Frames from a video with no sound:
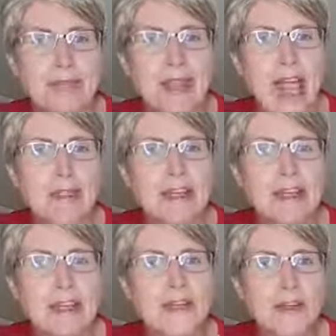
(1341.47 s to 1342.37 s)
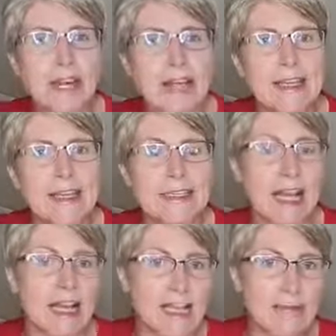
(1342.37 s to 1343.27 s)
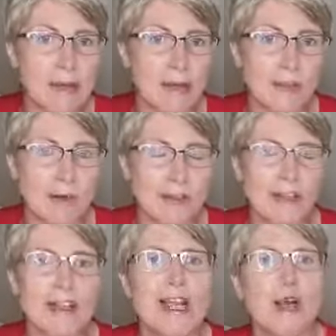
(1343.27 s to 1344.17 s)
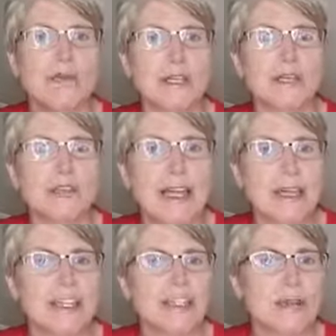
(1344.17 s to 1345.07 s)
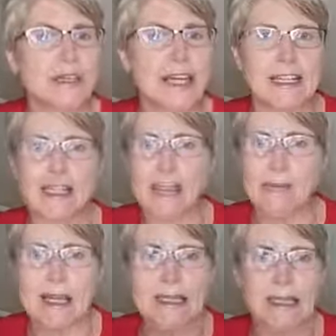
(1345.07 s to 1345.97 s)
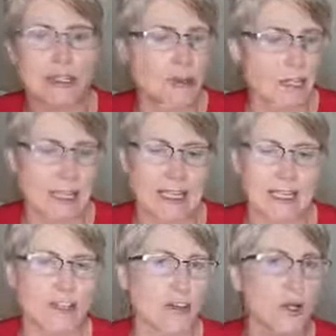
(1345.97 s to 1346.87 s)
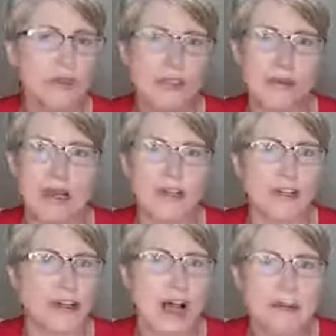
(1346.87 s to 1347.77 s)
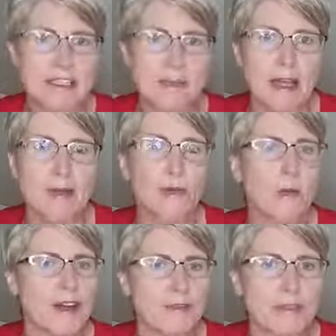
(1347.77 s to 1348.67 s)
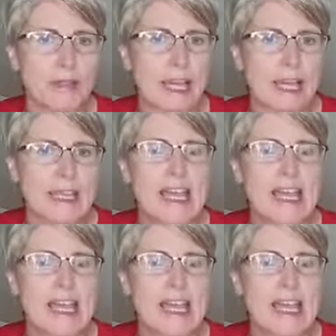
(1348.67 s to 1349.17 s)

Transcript: And then if you like it, I like mine with water, but if you like it, you can add in your milk, you can add in your oat milk, your almond milk, whatever you like.